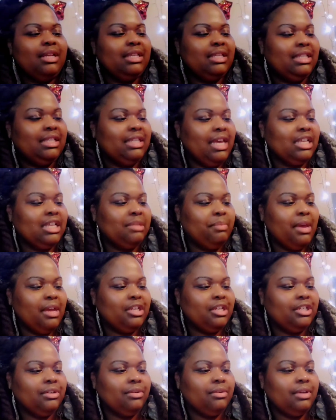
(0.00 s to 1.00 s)
6
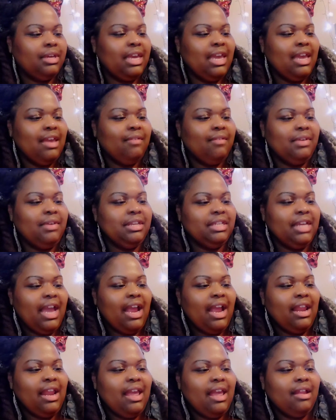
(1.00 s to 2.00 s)
special heat
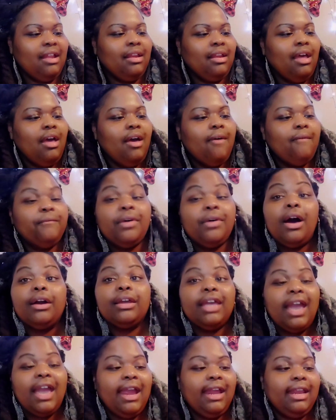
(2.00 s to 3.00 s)
retaining
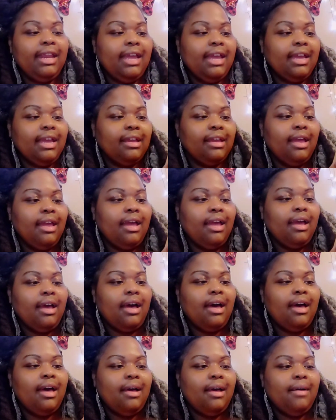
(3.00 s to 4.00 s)
volcanic
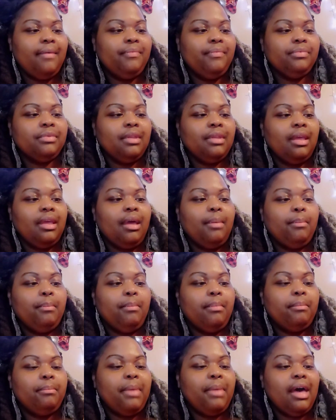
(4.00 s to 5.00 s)

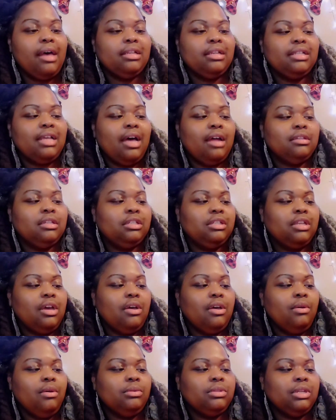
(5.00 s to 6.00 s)
basalt
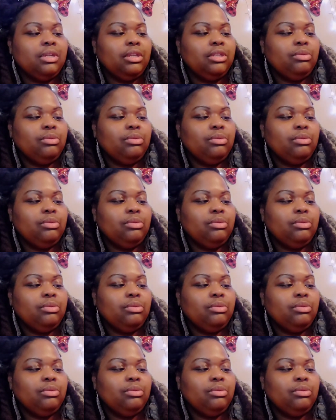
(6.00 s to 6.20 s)
stones and